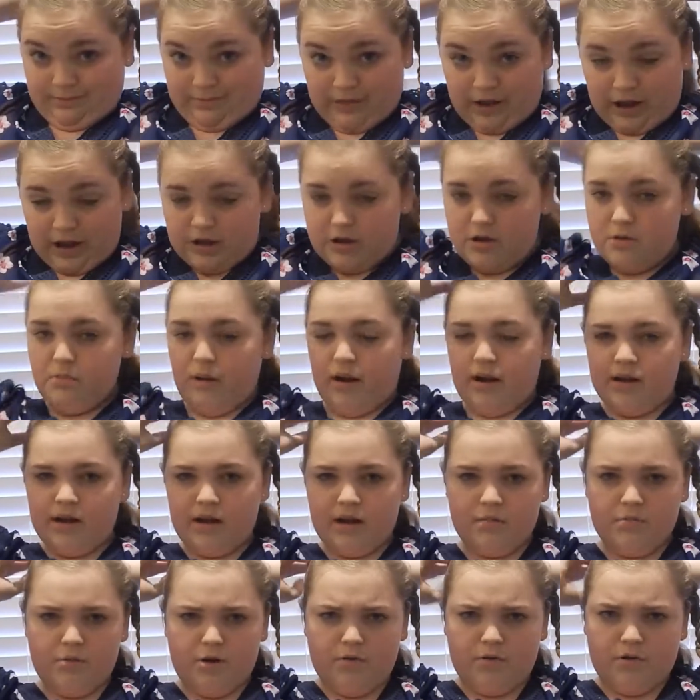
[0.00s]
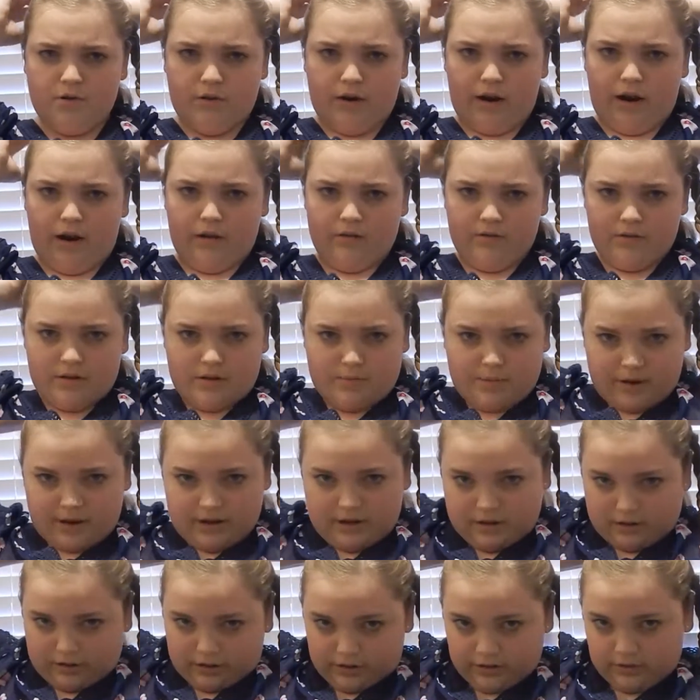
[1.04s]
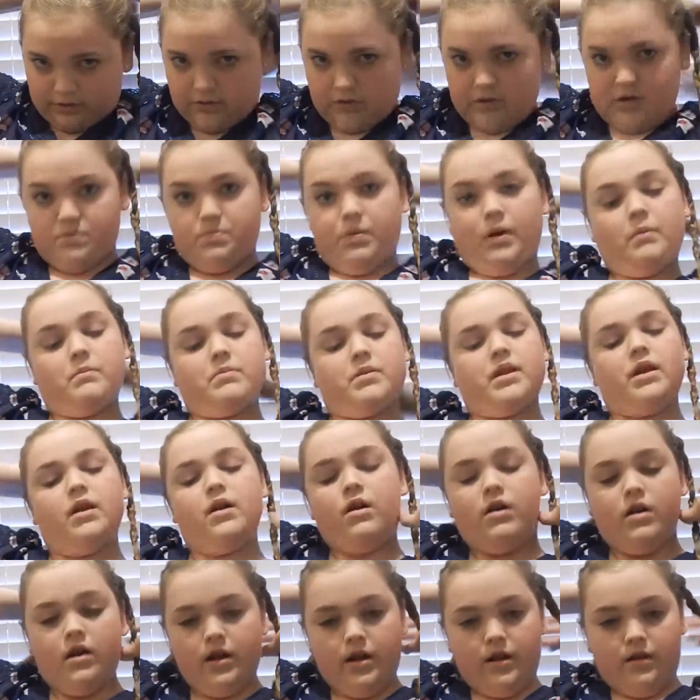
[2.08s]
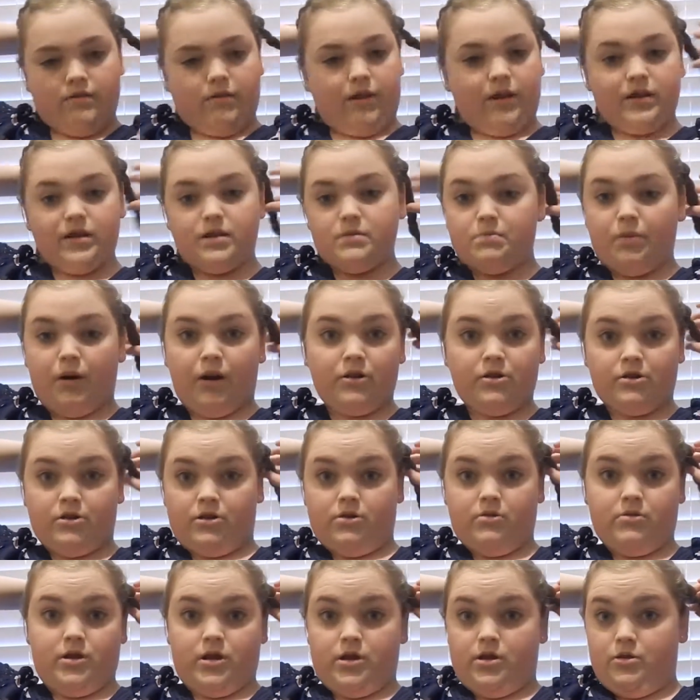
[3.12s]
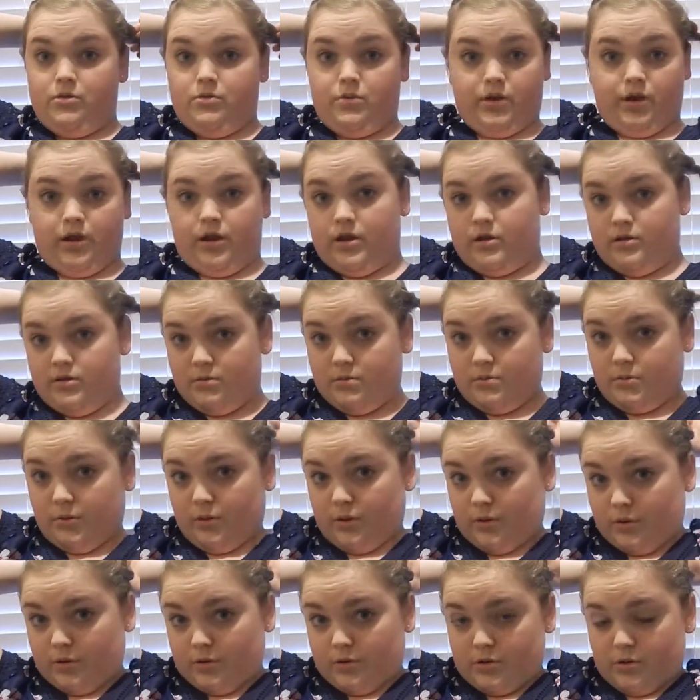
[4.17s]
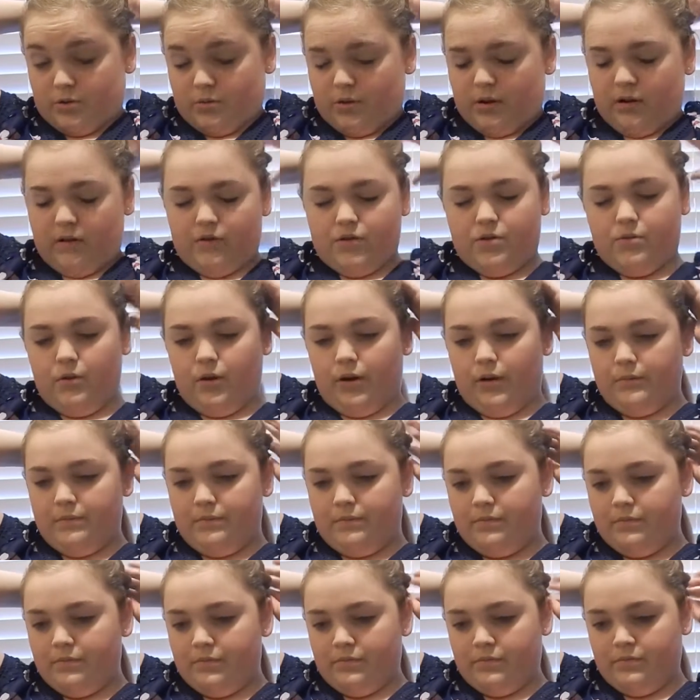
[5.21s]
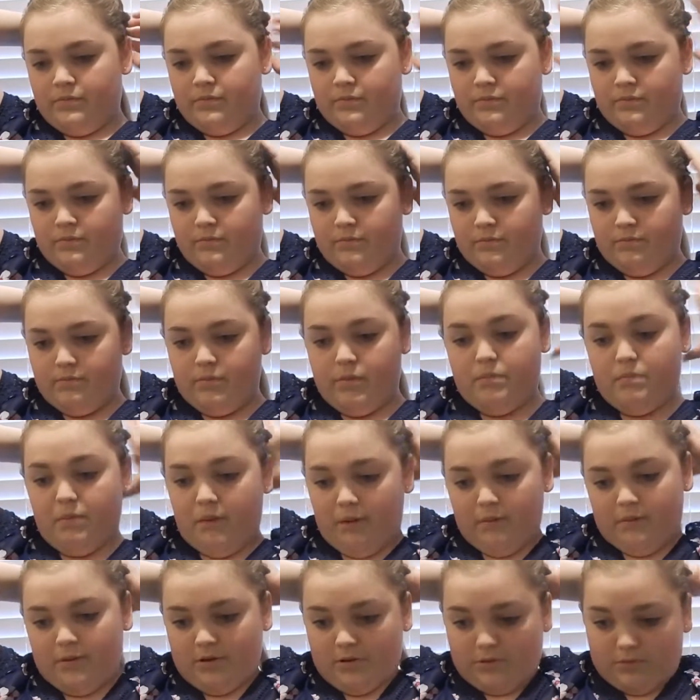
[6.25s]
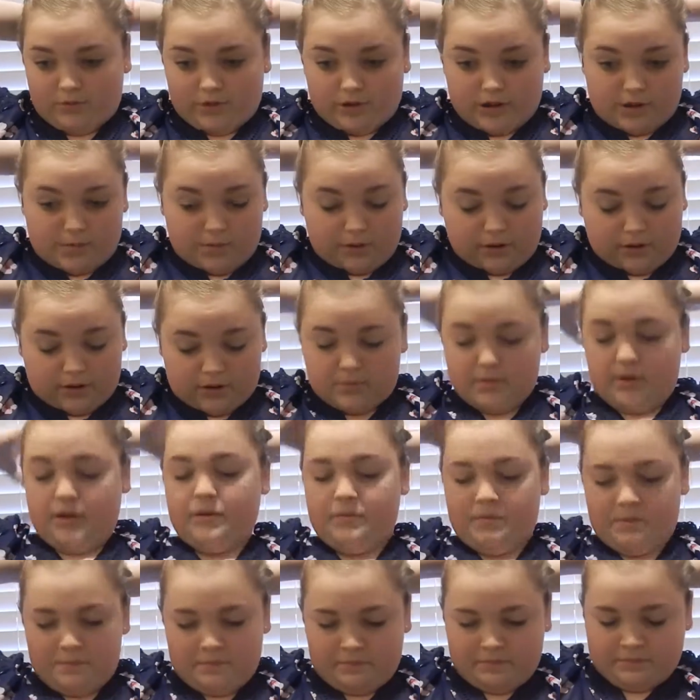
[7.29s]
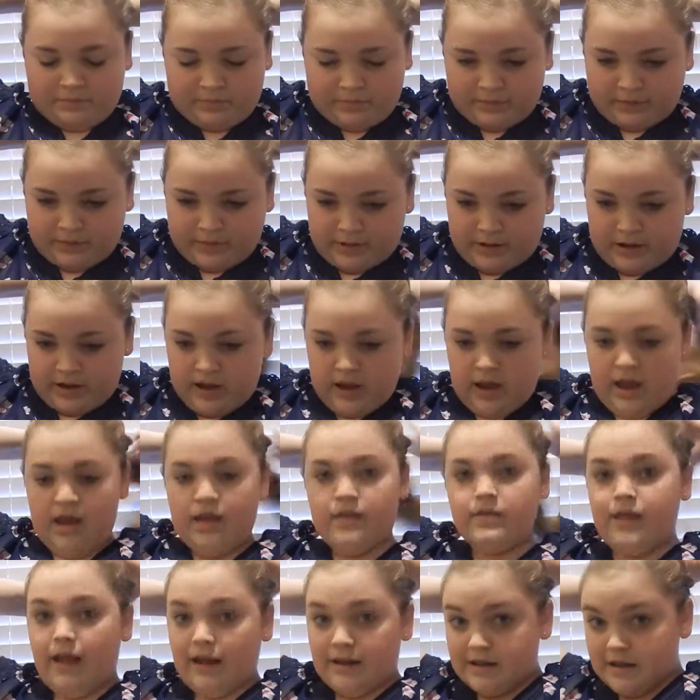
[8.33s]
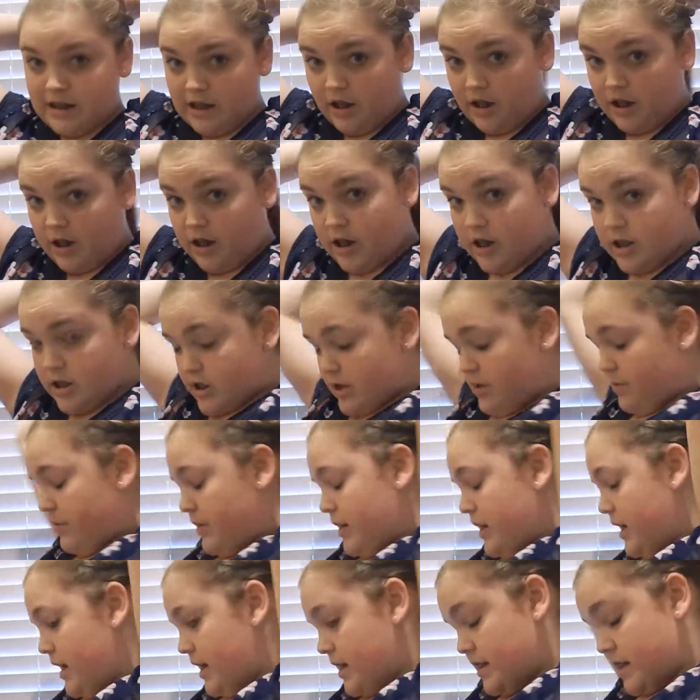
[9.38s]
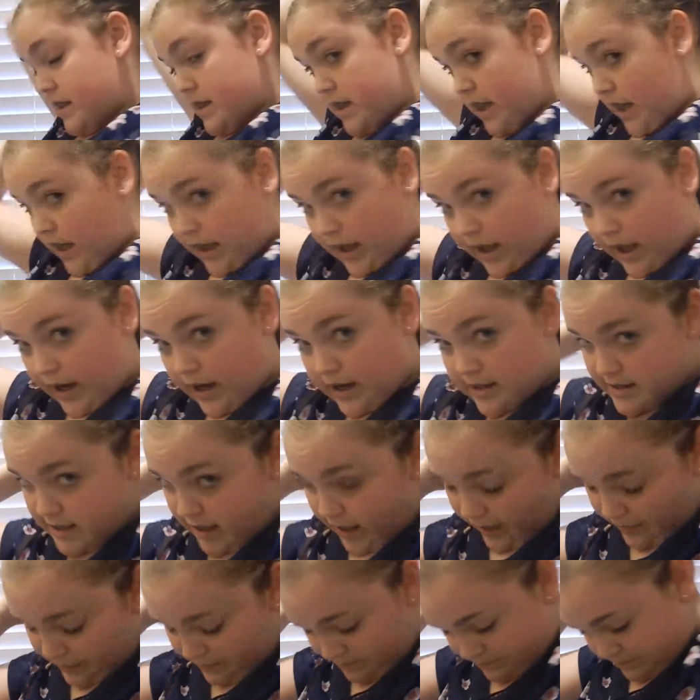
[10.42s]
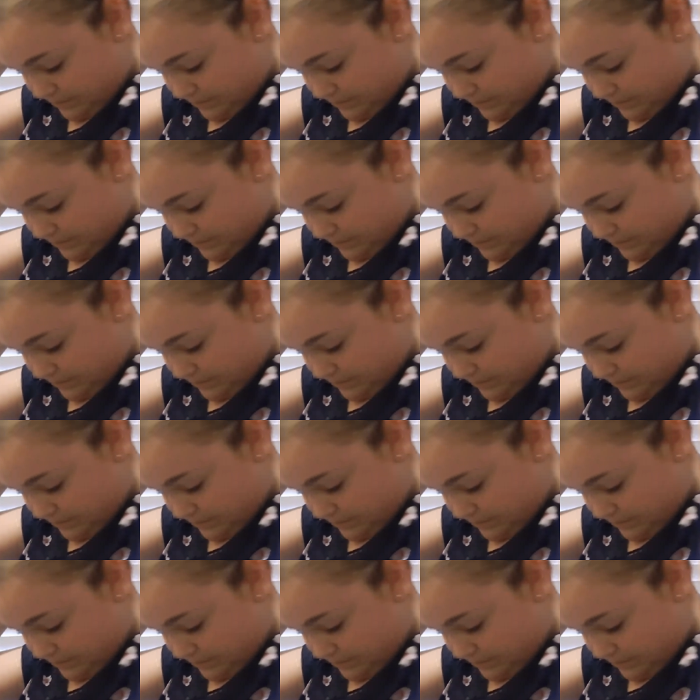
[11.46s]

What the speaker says: and you might need to move it around depending on if there's bumps. If that doesn't bother you, then you really can do it wherever you want. But bumps really bother me. Next thing you're going to do is just take a hair tie